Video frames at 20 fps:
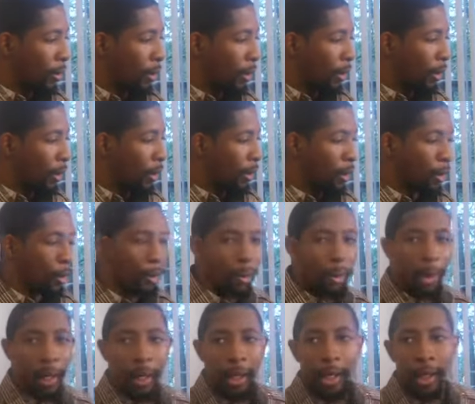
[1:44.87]
All
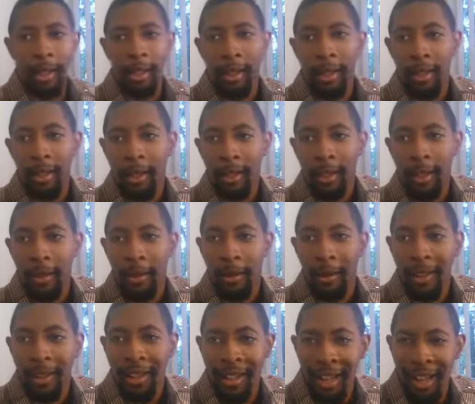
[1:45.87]
right.
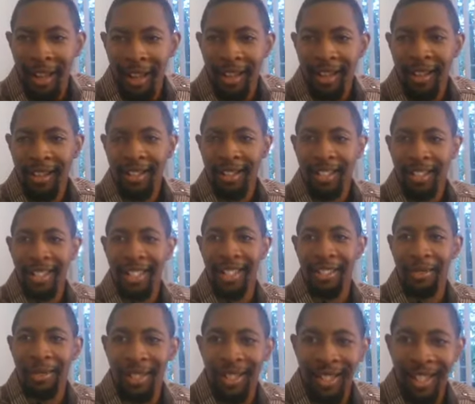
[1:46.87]
Oh yeah,
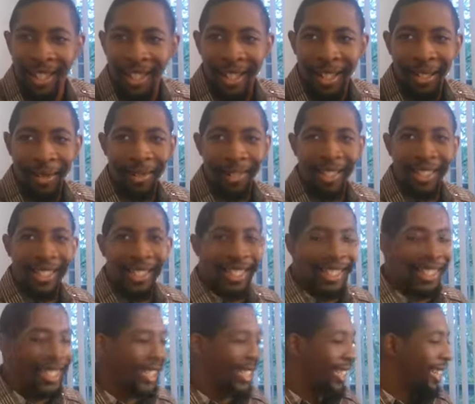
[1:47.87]
what's up?
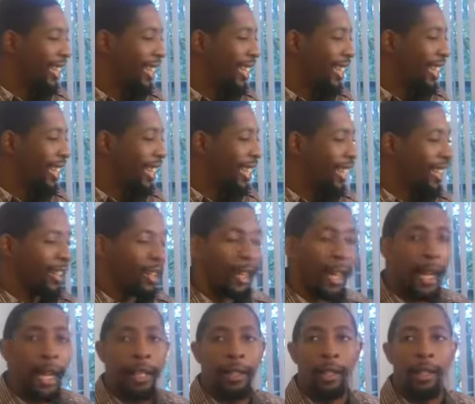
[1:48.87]
Yeah,
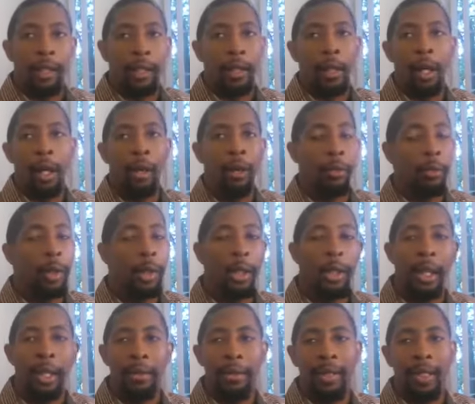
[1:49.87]
guys. So when it
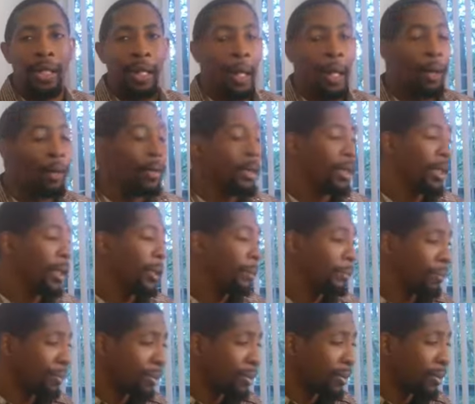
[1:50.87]
comes to closing,
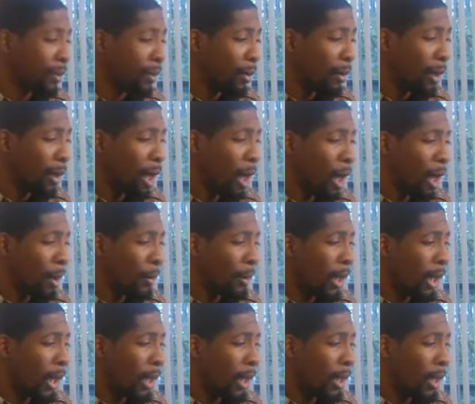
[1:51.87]

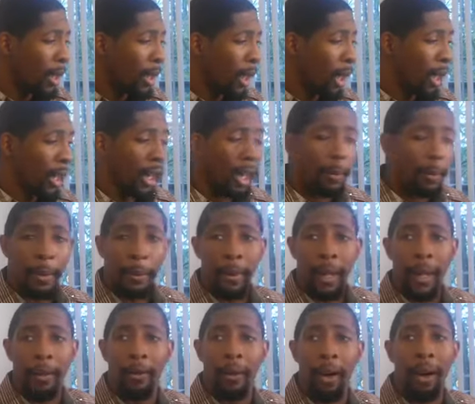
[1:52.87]
that a lot of people
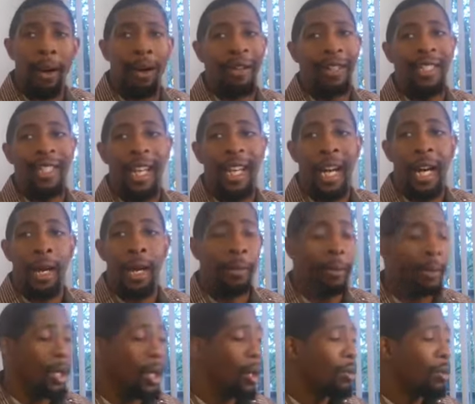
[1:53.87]
have a hard
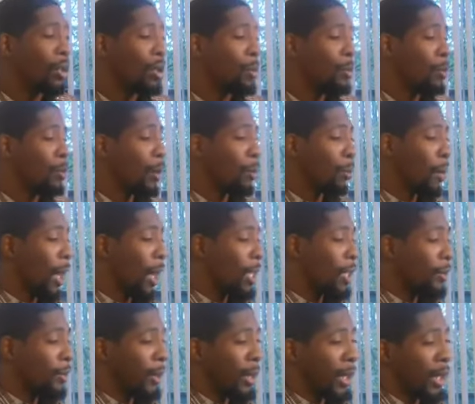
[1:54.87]
time closing more
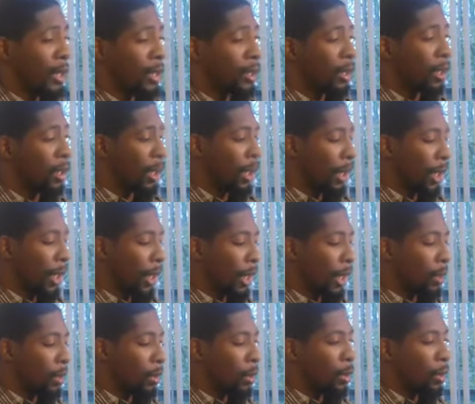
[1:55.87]
prospects
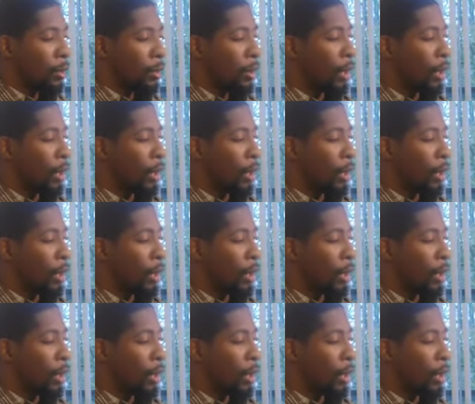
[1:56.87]
into